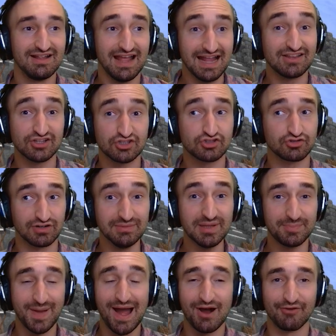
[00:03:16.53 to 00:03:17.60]
It's
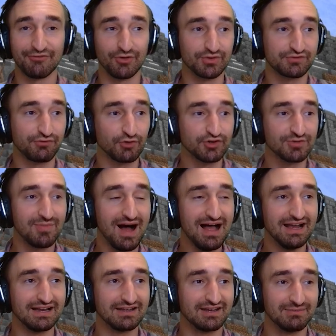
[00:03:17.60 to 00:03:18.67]
extremely powerful. It's for your
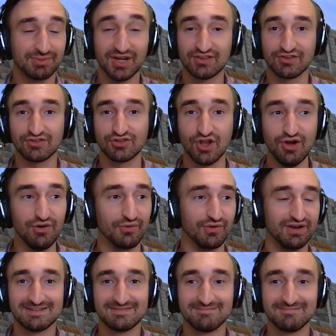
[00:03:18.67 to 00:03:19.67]
mind, but it's a stone.